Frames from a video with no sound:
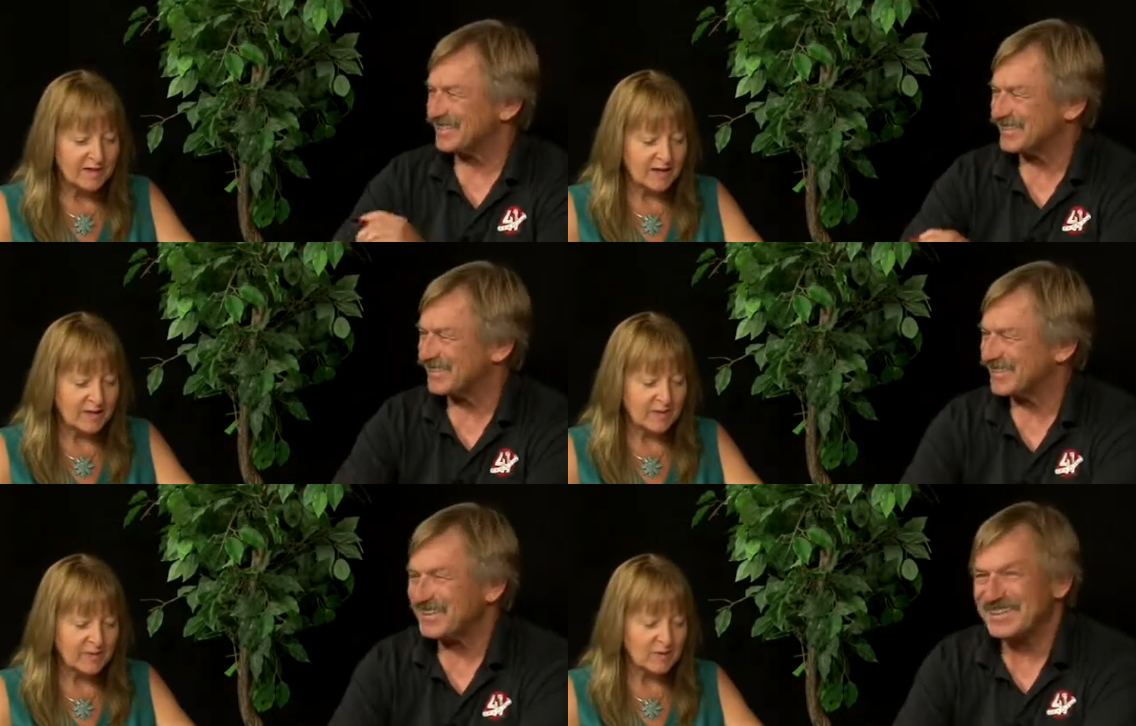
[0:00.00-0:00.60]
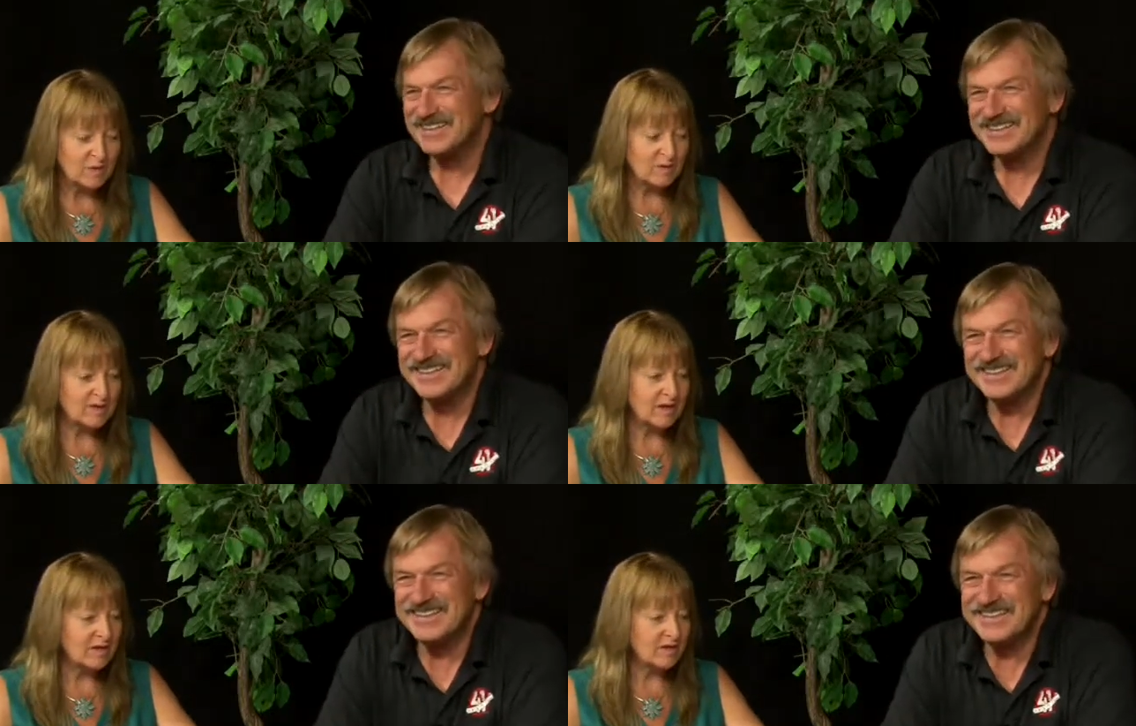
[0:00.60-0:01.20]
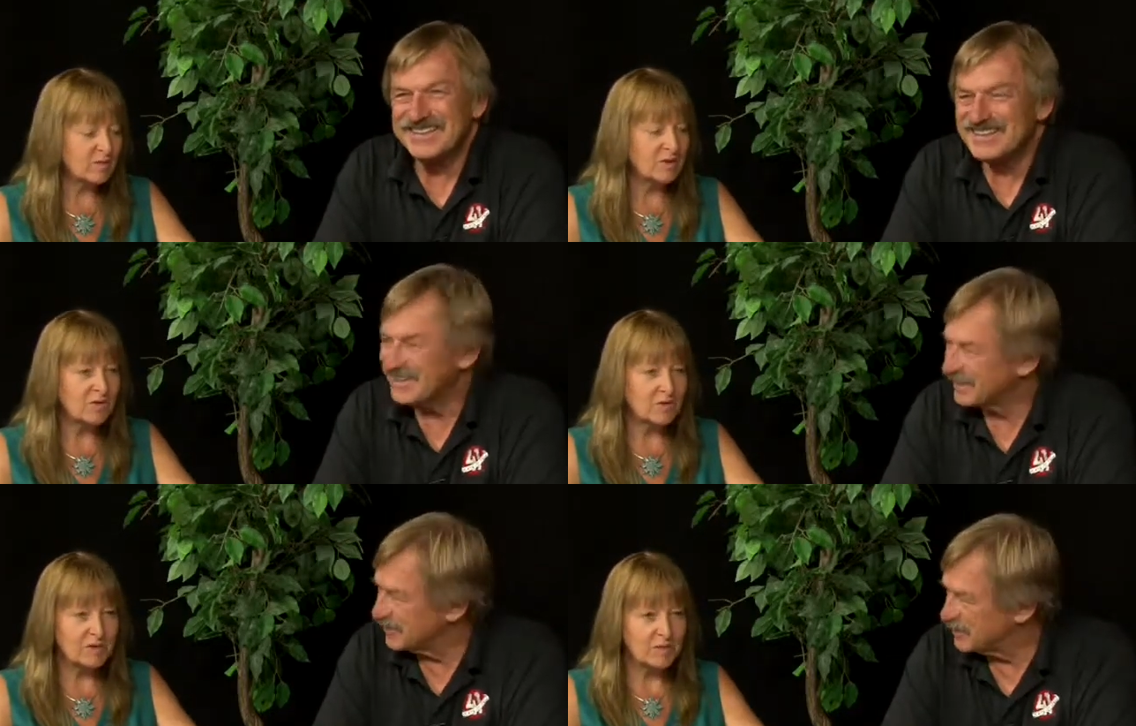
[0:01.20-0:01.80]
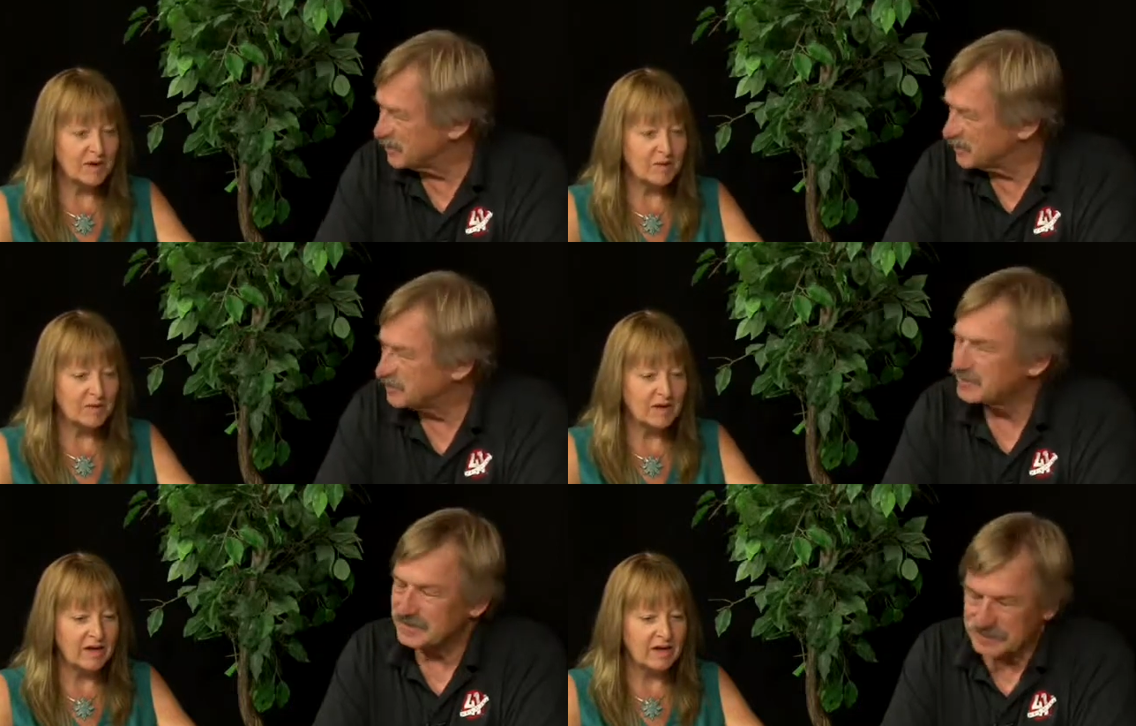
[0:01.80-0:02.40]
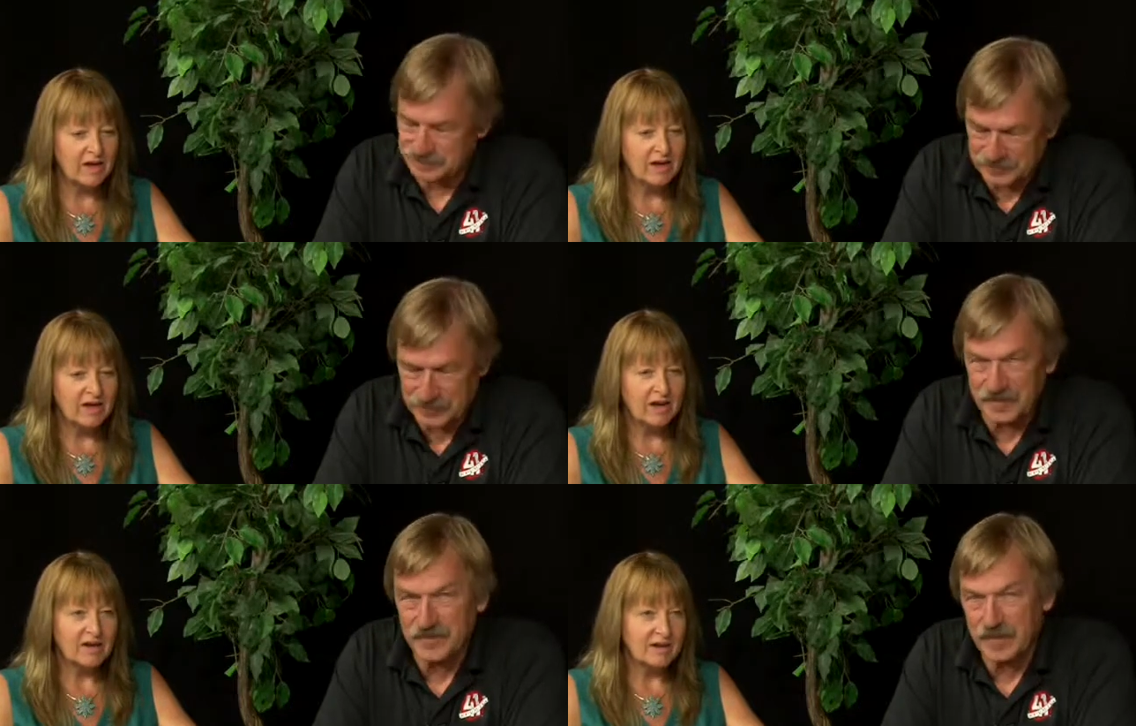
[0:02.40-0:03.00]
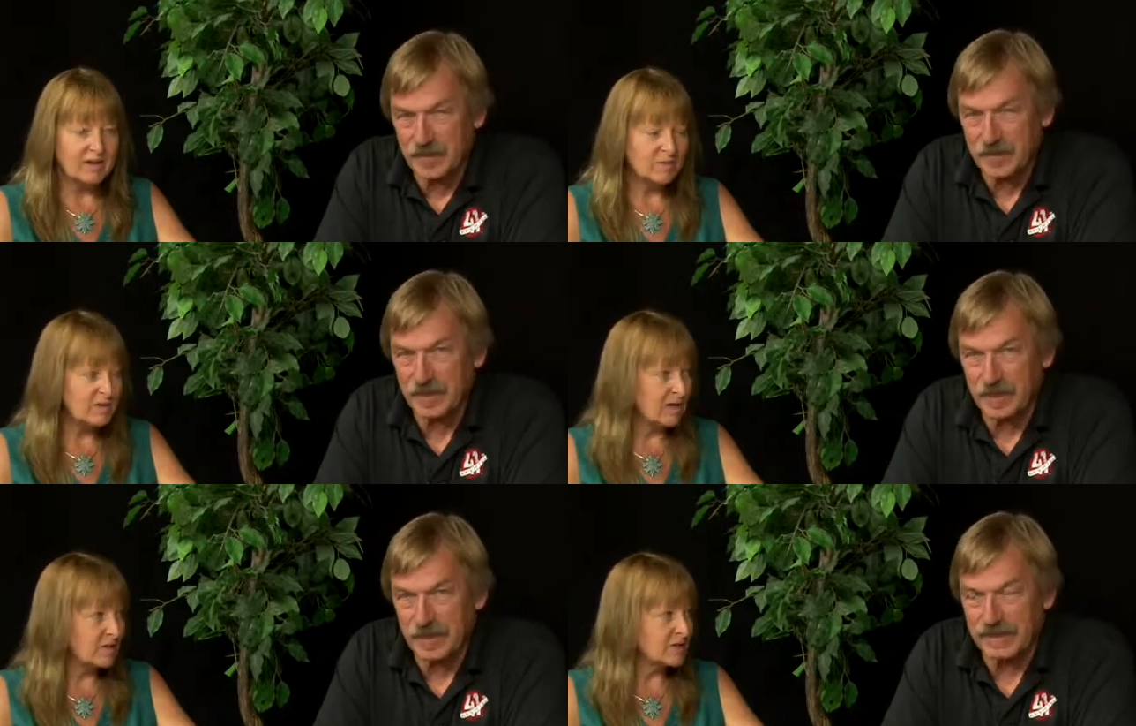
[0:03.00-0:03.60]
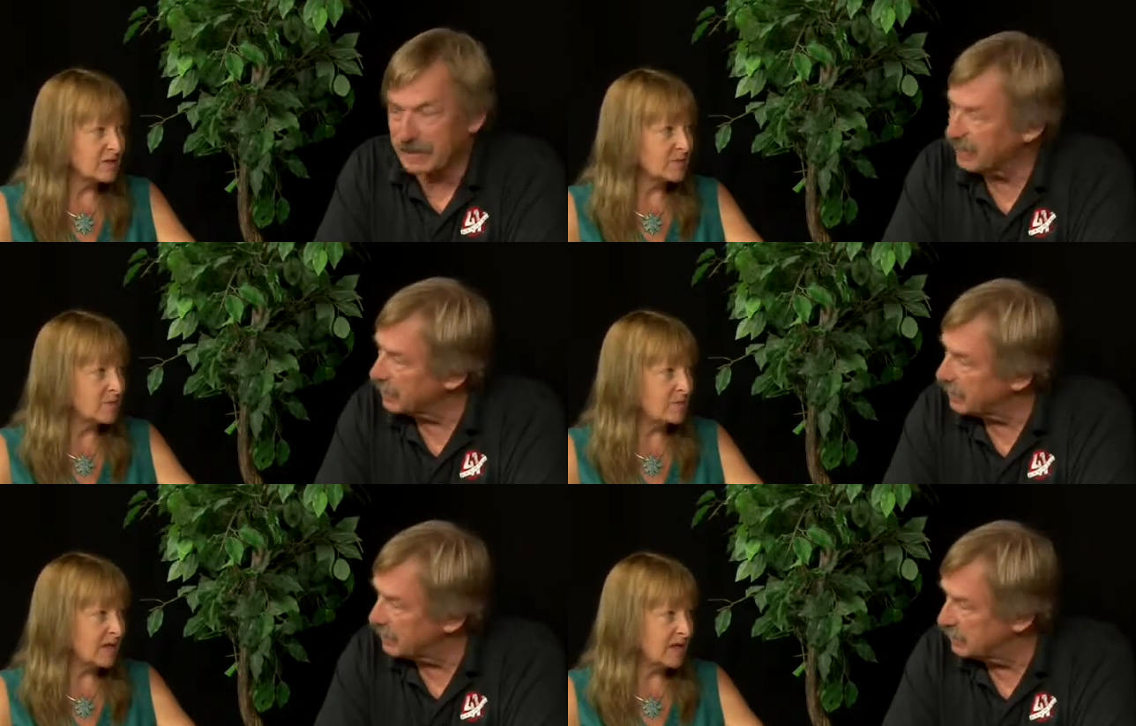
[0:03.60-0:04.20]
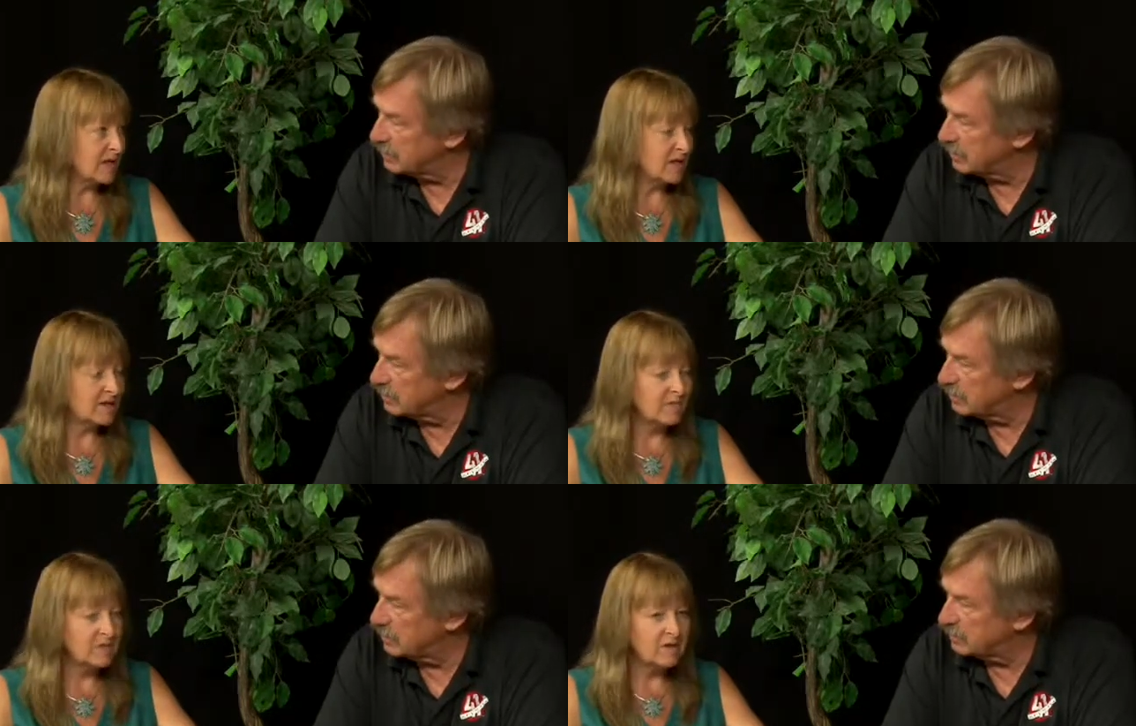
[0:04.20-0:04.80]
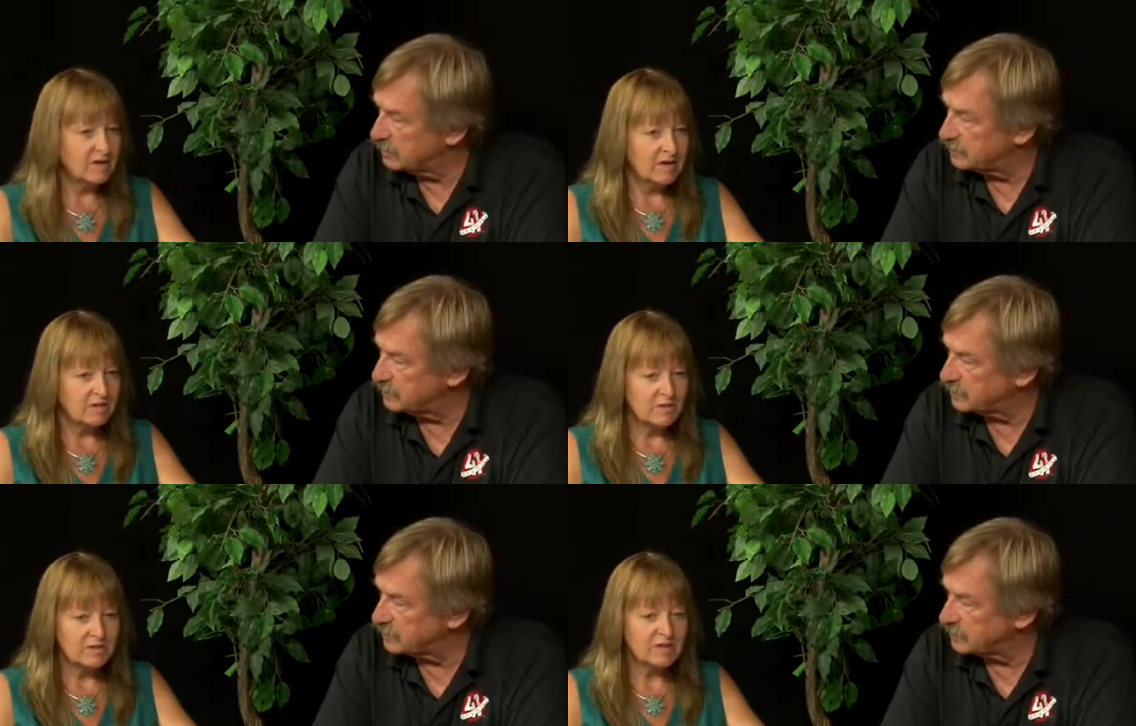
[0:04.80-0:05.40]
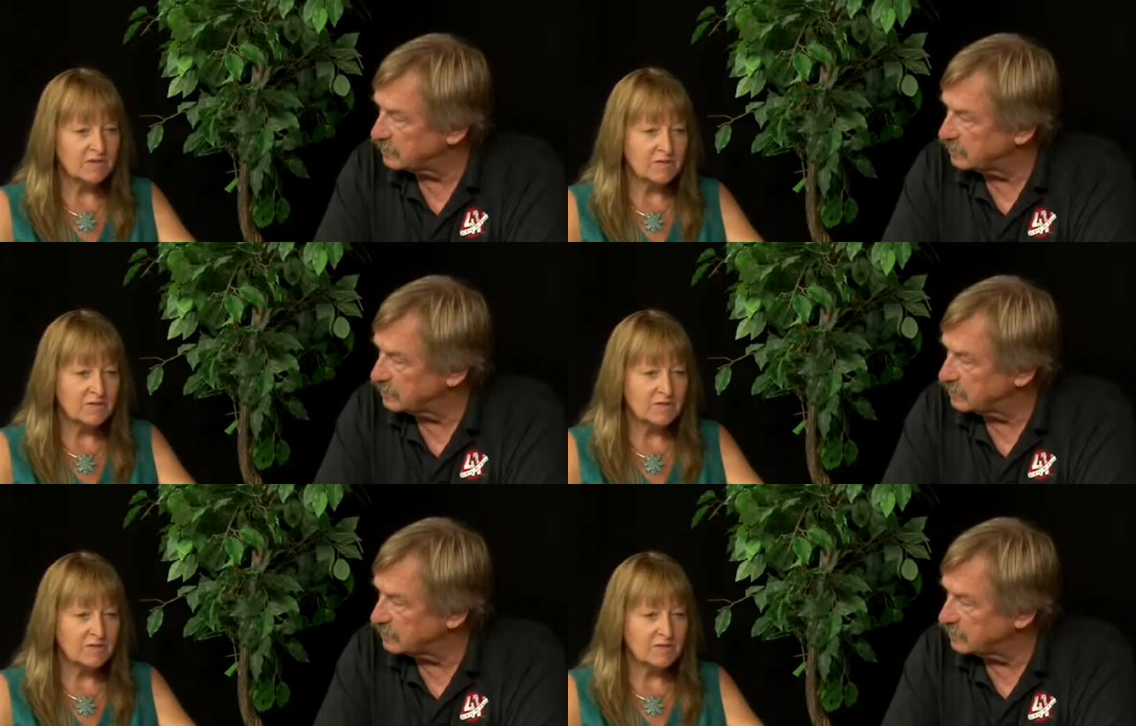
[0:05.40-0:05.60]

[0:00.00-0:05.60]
Speaker 1: um, own uh, the Willow Creek property and are going to be able to remediate it. Of course, our